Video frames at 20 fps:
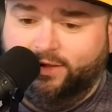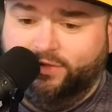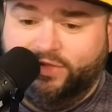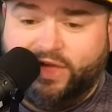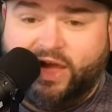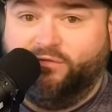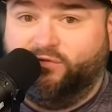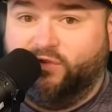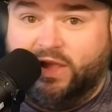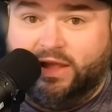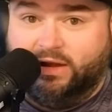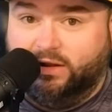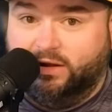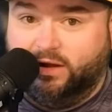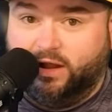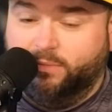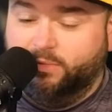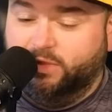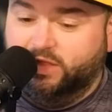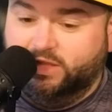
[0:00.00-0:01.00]
That faded.
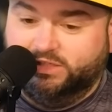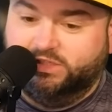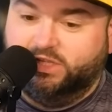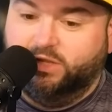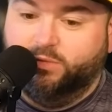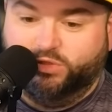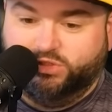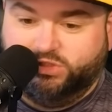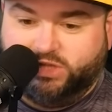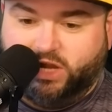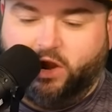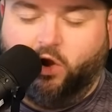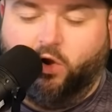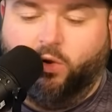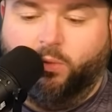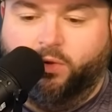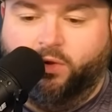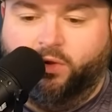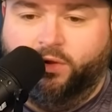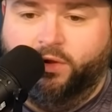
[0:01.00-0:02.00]
I mean, this team was
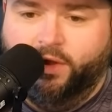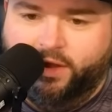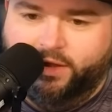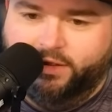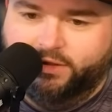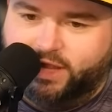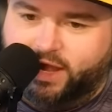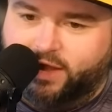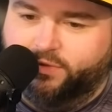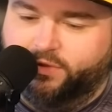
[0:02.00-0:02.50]
terrible down the